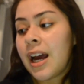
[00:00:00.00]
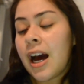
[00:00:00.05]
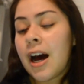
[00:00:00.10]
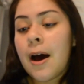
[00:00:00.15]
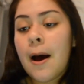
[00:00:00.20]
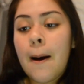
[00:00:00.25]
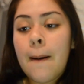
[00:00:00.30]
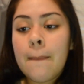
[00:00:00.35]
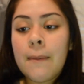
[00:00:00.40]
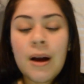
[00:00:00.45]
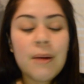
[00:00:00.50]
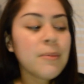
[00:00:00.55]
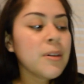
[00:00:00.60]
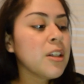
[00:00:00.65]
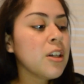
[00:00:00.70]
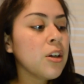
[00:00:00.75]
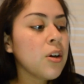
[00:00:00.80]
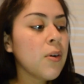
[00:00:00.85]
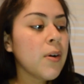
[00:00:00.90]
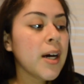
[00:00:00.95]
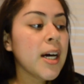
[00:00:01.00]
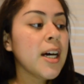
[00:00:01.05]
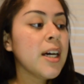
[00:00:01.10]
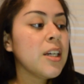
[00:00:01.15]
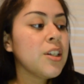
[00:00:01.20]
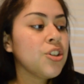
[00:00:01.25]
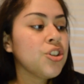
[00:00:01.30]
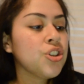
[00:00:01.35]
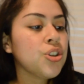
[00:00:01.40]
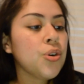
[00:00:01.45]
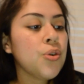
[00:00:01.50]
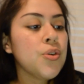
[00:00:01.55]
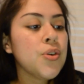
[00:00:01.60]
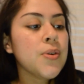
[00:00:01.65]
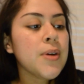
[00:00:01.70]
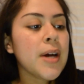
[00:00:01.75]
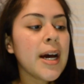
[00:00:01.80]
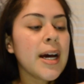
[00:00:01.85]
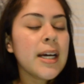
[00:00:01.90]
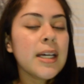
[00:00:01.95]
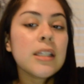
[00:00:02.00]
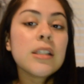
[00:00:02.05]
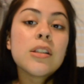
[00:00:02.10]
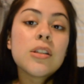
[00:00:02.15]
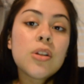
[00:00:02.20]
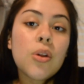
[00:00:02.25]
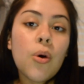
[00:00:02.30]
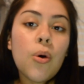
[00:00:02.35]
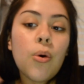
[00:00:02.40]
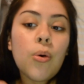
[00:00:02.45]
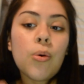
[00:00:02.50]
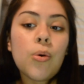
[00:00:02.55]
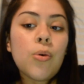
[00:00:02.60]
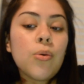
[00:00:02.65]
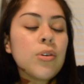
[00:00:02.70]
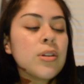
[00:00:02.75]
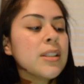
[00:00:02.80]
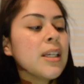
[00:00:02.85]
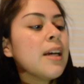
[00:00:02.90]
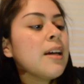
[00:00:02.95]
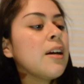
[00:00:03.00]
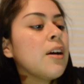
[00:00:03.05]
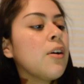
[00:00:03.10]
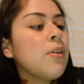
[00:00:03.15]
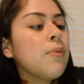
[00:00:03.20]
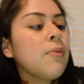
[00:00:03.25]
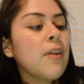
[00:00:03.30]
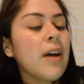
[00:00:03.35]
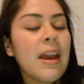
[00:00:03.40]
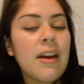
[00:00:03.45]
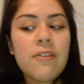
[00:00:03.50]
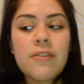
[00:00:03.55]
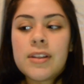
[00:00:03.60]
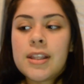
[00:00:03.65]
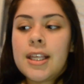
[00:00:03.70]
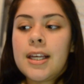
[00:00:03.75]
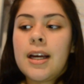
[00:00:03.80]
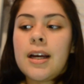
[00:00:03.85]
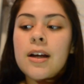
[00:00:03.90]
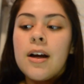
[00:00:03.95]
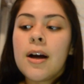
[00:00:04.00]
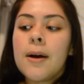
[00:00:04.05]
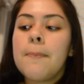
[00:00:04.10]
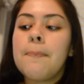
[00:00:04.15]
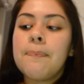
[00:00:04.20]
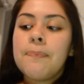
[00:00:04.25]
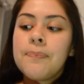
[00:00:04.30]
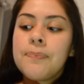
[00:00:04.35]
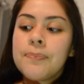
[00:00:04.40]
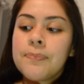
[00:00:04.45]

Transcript: I'm going to go ahead and show you guys the whole set of everything I got.